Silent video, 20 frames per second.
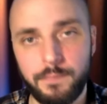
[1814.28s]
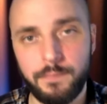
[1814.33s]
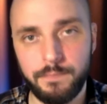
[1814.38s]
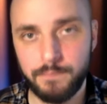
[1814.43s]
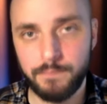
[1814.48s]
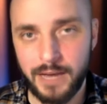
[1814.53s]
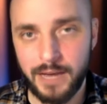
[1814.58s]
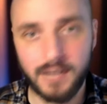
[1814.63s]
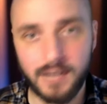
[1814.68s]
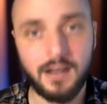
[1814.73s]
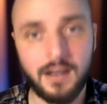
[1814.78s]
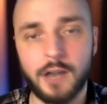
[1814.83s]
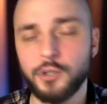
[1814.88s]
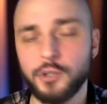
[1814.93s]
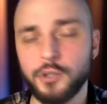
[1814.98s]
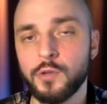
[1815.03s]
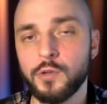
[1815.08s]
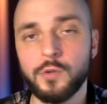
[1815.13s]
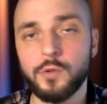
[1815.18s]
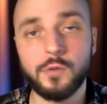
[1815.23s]

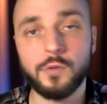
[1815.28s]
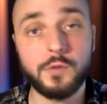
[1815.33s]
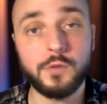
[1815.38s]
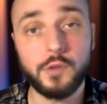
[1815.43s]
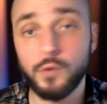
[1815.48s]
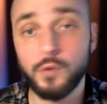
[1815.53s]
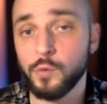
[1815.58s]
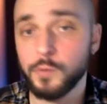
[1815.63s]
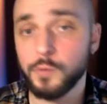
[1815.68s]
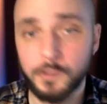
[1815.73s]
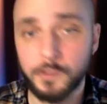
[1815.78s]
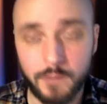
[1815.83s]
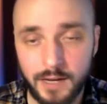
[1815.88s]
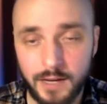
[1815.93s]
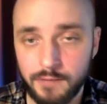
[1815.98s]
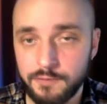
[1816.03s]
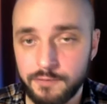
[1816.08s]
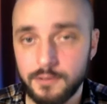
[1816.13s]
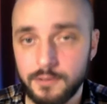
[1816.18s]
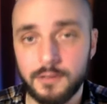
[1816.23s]
pedagogical tools,
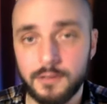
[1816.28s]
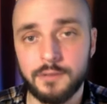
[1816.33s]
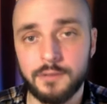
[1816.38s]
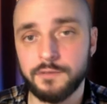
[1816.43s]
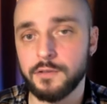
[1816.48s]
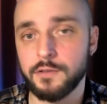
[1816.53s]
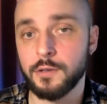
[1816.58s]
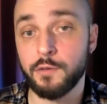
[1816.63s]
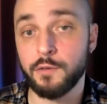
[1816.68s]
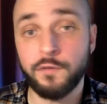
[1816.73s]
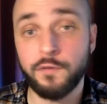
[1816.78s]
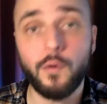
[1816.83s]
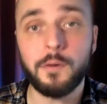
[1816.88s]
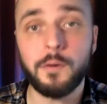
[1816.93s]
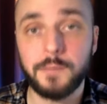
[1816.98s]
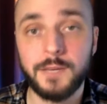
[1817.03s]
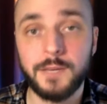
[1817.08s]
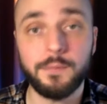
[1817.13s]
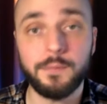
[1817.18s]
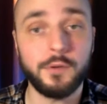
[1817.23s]
right, for
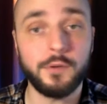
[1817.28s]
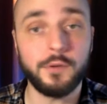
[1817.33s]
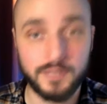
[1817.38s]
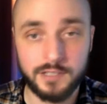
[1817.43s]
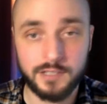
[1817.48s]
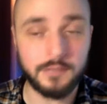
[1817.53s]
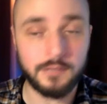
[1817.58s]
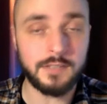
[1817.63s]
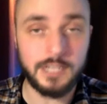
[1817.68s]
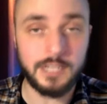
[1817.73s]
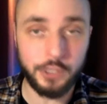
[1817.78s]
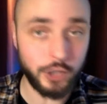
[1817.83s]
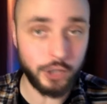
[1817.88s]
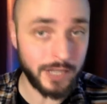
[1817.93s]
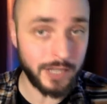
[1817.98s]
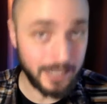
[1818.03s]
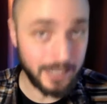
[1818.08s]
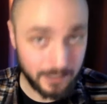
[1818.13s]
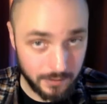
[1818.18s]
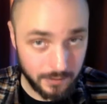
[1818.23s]
people who are still teaching
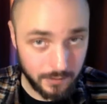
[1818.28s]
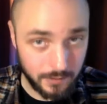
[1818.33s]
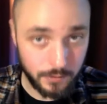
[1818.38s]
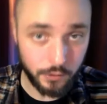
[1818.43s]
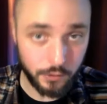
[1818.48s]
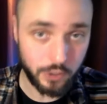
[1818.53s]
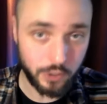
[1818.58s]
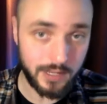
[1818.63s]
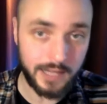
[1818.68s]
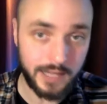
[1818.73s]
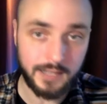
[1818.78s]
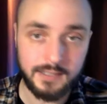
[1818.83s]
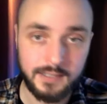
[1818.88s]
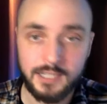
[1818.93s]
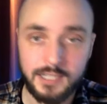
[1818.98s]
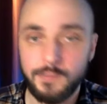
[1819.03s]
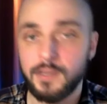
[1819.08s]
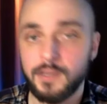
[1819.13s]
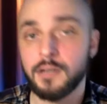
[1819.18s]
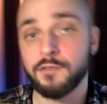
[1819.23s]
in institutional
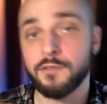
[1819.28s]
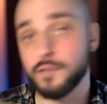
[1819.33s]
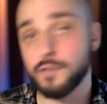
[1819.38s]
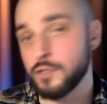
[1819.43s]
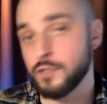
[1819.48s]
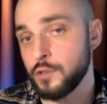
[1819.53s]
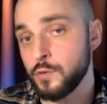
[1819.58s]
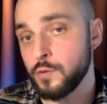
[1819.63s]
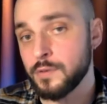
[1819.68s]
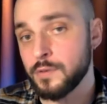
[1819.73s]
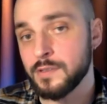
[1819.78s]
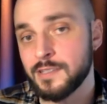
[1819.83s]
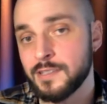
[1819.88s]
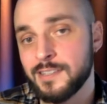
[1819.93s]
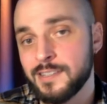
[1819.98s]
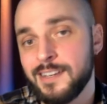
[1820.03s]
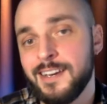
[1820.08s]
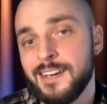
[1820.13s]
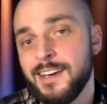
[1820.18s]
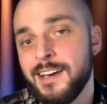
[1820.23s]
academia, for students.
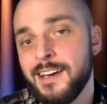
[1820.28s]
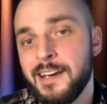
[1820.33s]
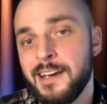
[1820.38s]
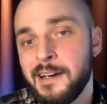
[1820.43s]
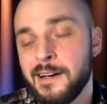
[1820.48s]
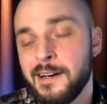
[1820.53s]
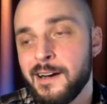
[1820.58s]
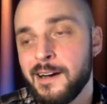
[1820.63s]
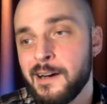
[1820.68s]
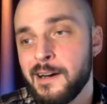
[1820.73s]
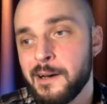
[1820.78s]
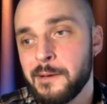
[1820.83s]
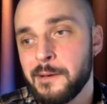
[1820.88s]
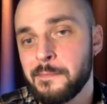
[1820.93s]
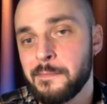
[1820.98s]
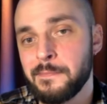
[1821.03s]
I